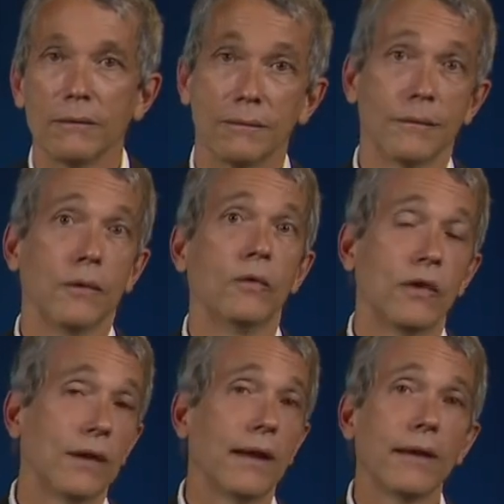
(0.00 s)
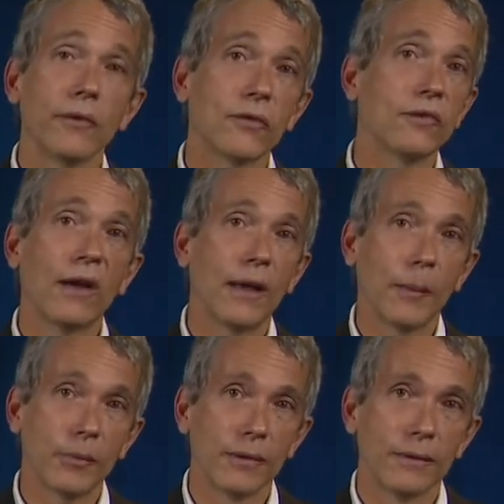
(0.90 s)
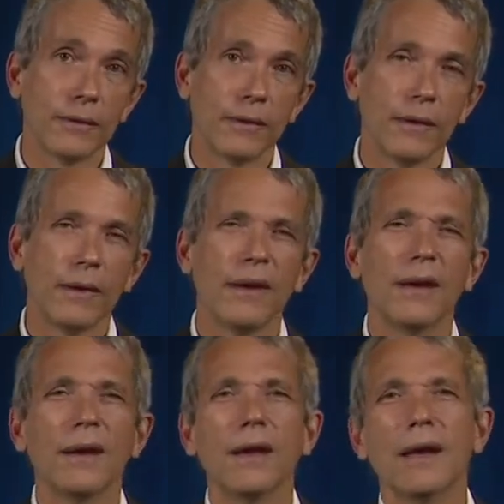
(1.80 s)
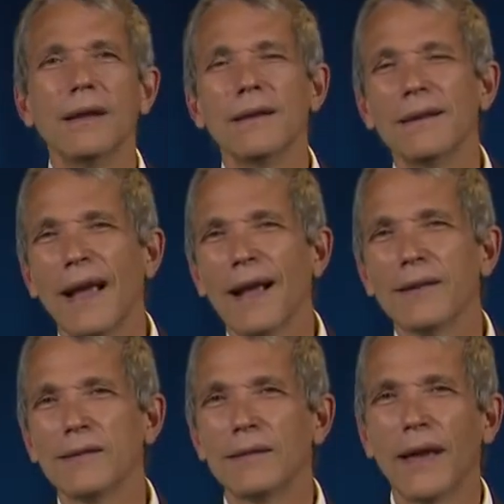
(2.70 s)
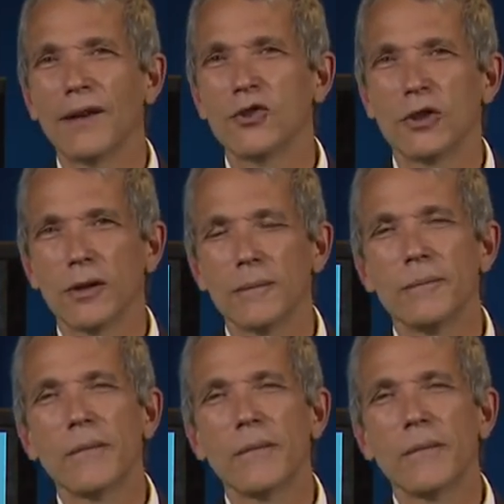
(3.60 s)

Who said I ever stopped? In the last lecture,